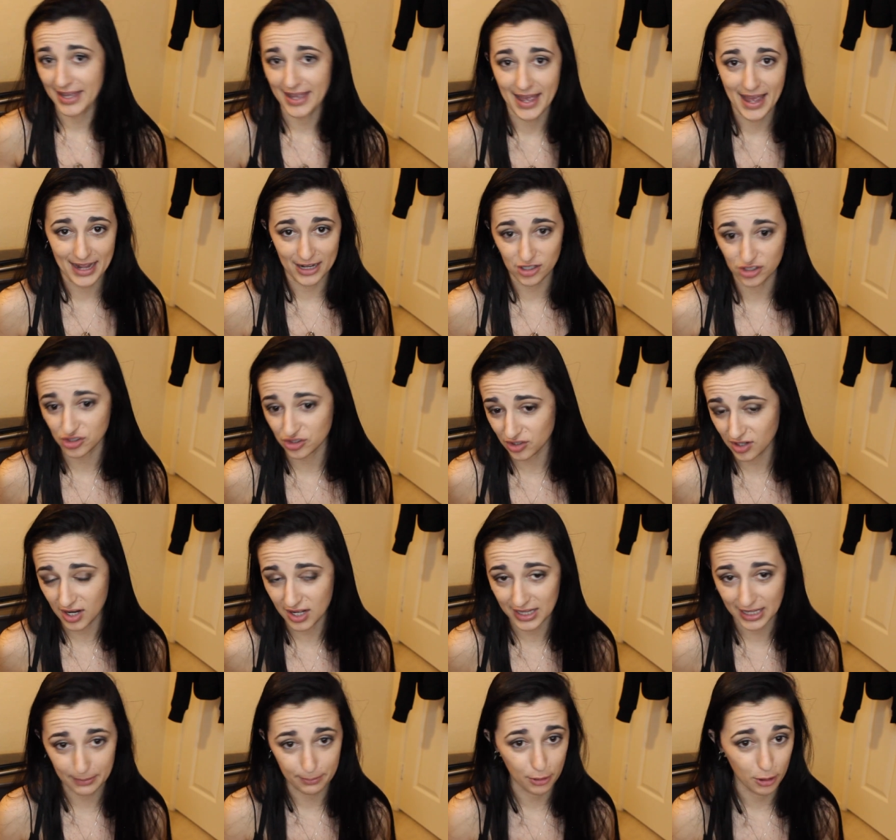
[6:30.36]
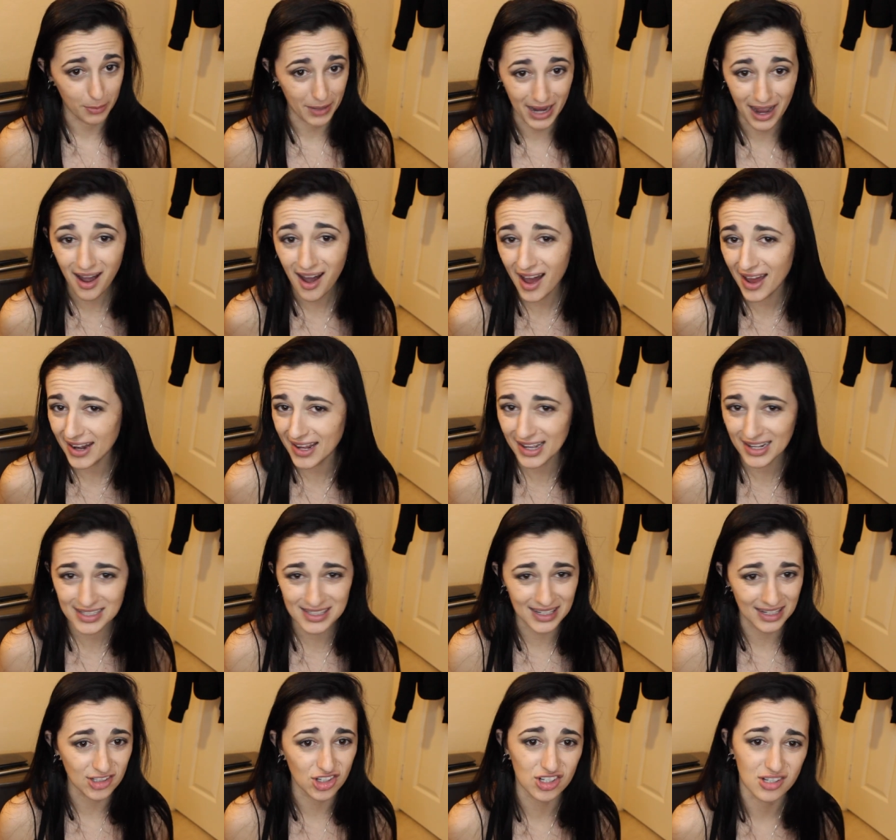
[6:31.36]
extra, like probiotics,
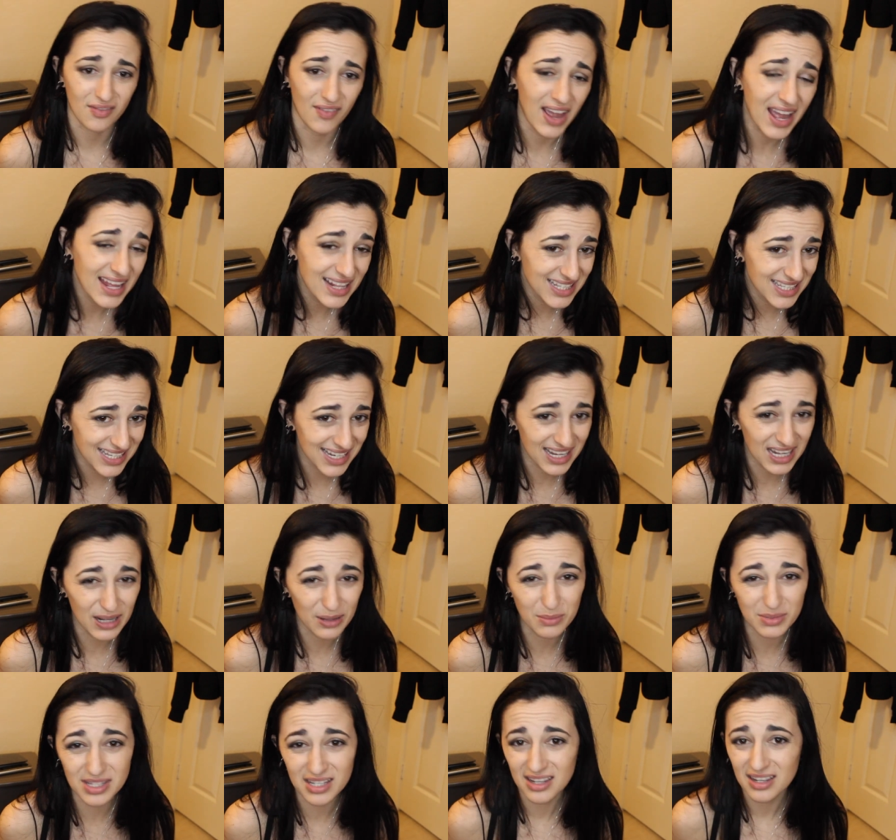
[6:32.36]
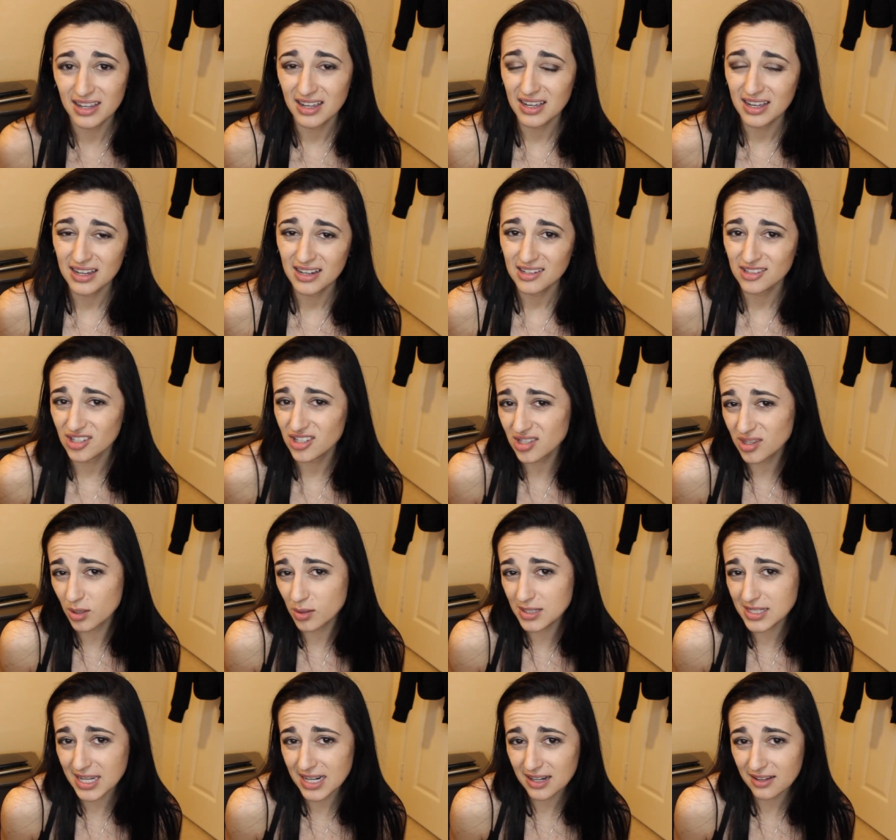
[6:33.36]
digestive enzymes, just
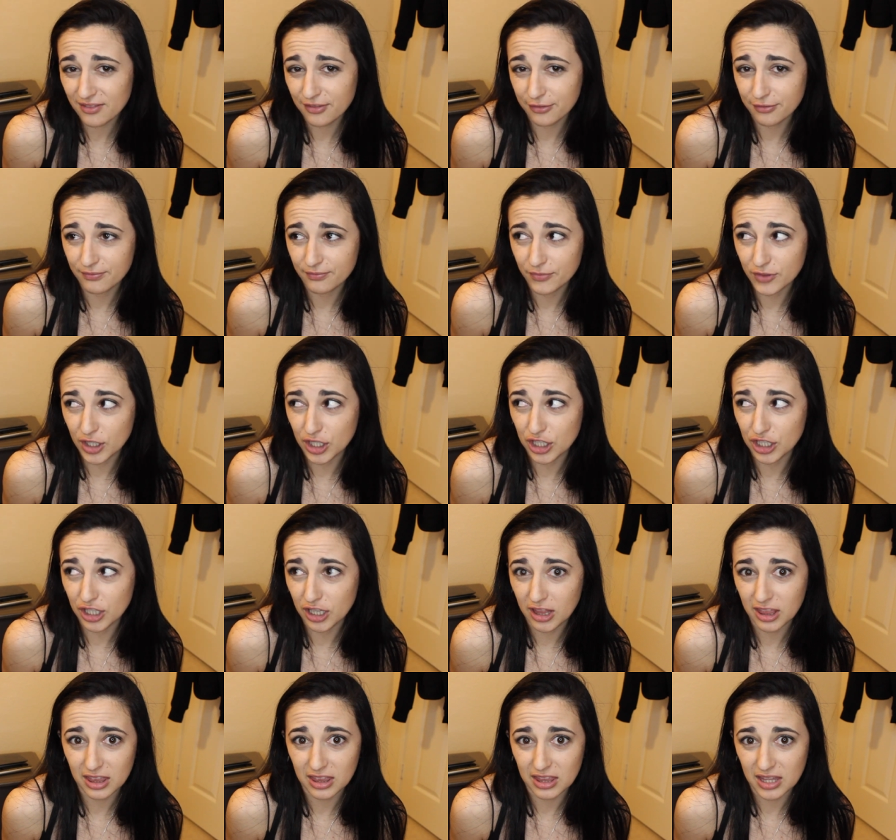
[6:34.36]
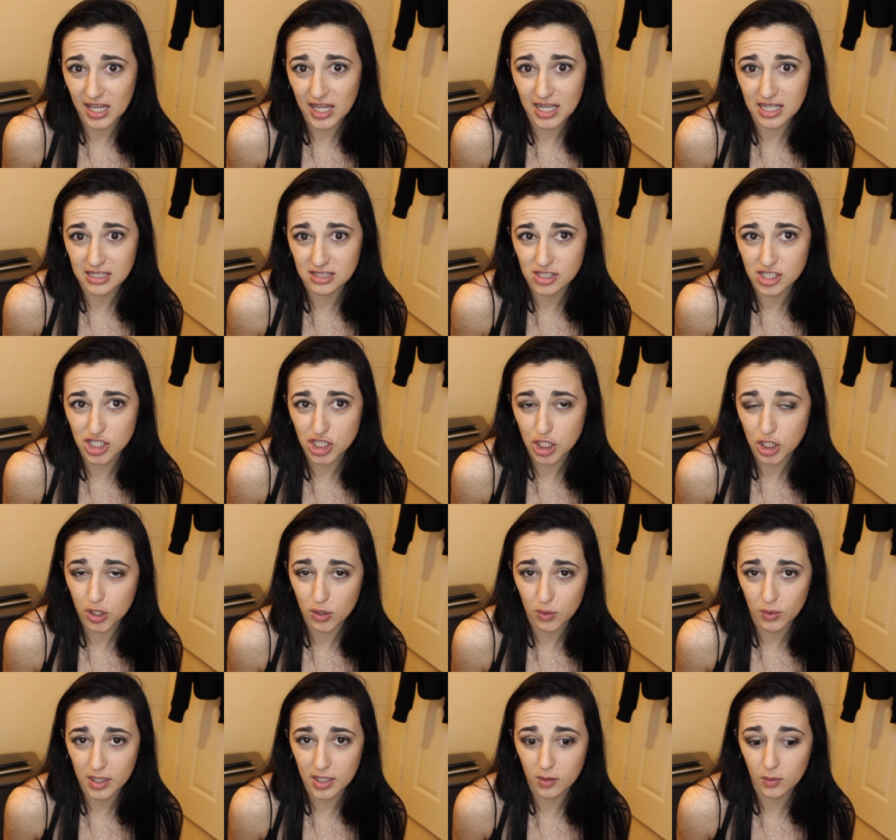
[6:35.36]
those kind of good things
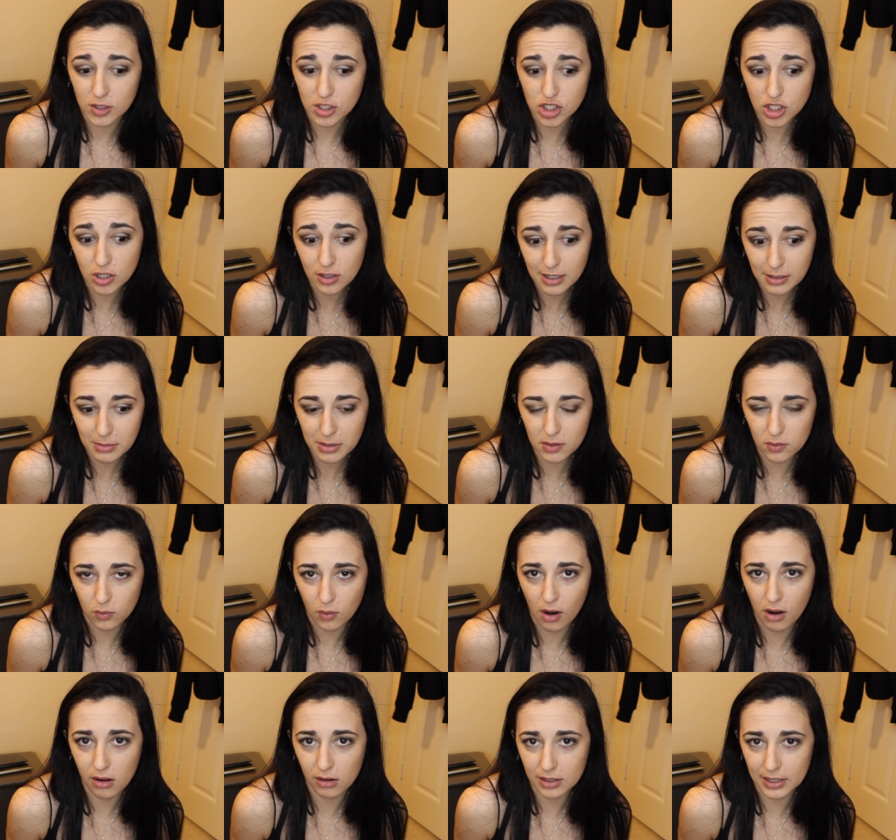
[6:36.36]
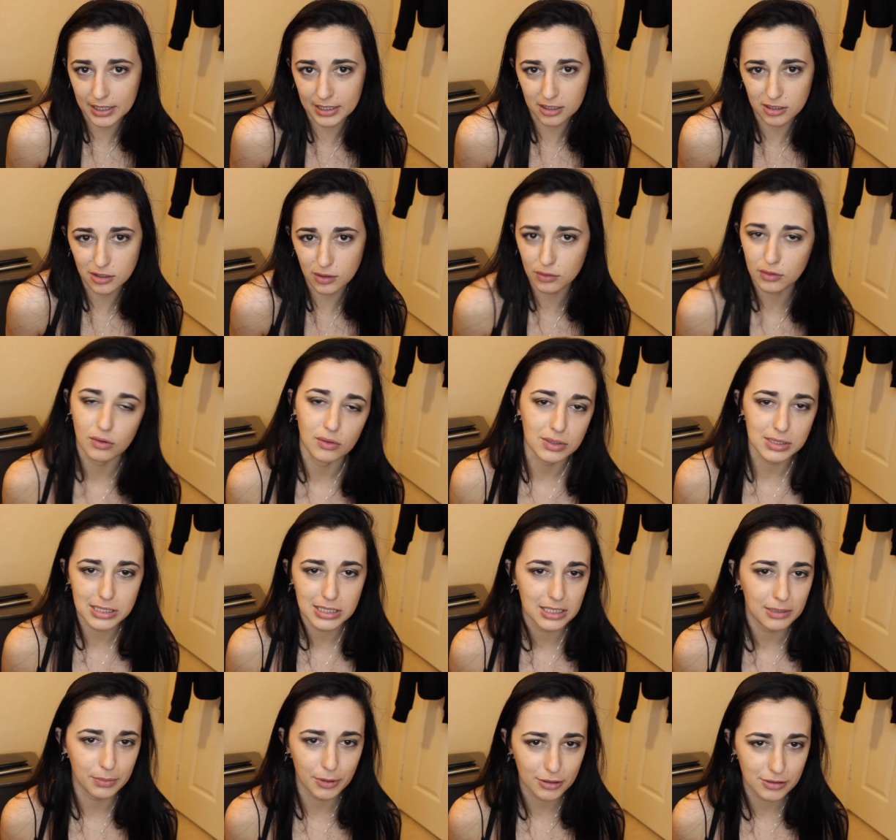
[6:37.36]
to it, which don't get me wrong, like you don't always
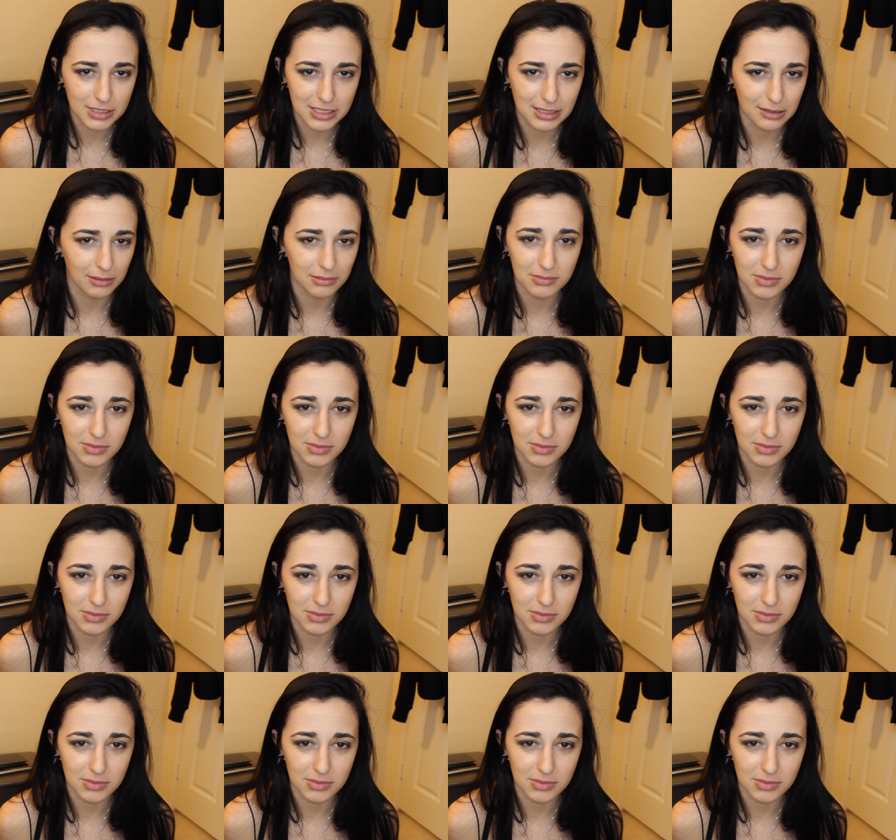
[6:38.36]
need a protein.